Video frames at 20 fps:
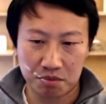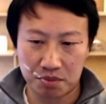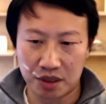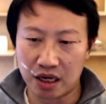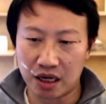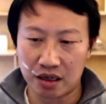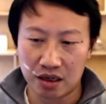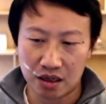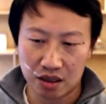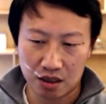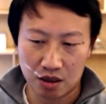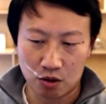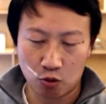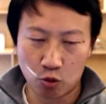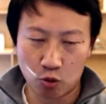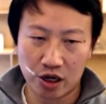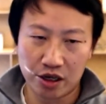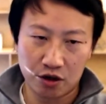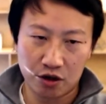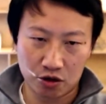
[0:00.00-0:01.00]
but
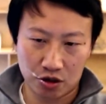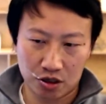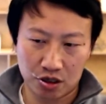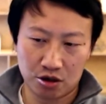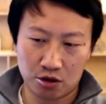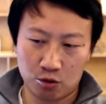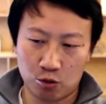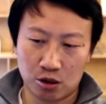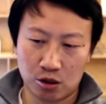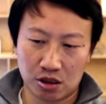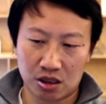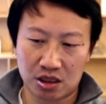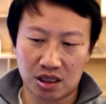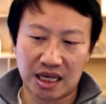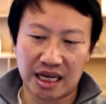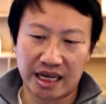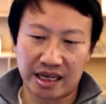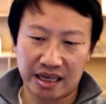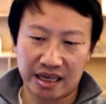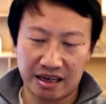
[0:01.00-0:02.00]
what your code would look
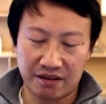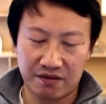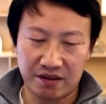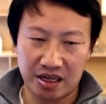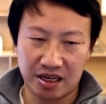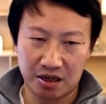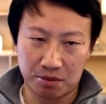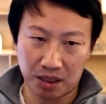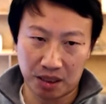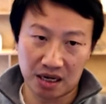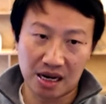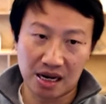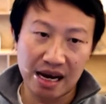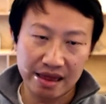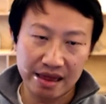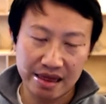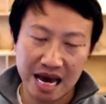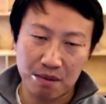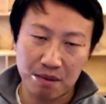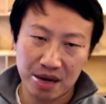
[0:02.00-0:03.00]
like if it applied
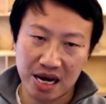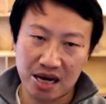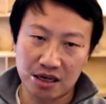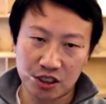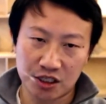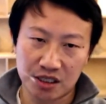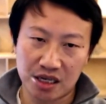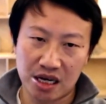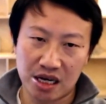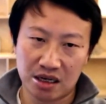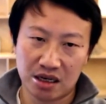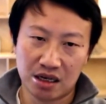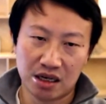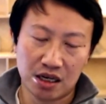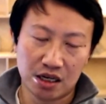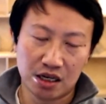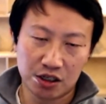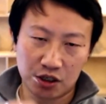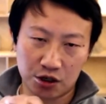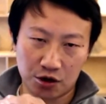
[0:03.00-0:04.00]
that patch set
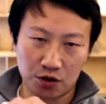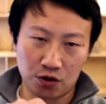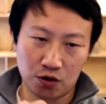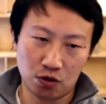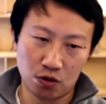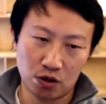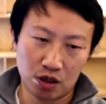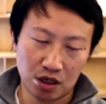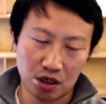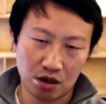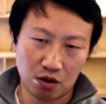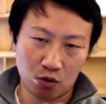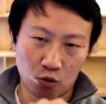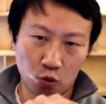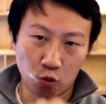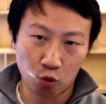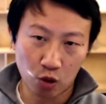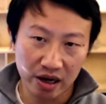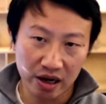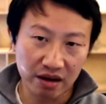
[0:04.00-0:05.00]
to
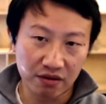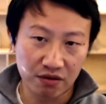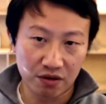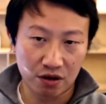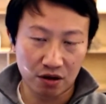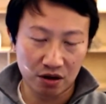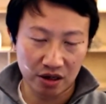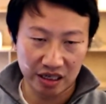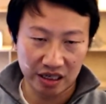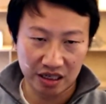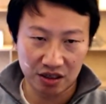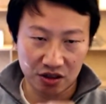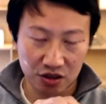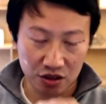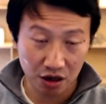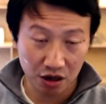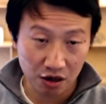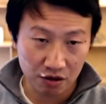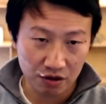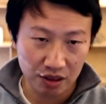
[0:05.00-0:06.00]
whatever is
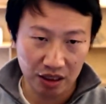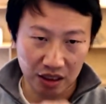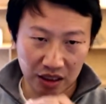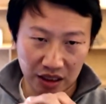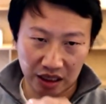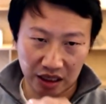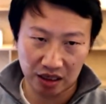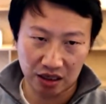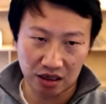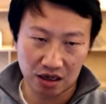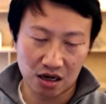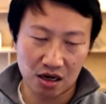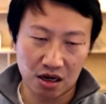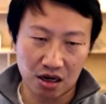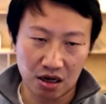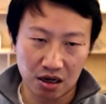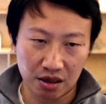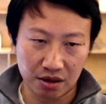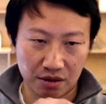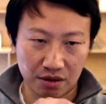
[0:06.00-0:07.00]
currently
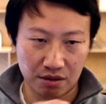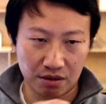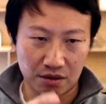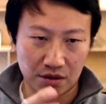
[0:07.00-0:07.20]
on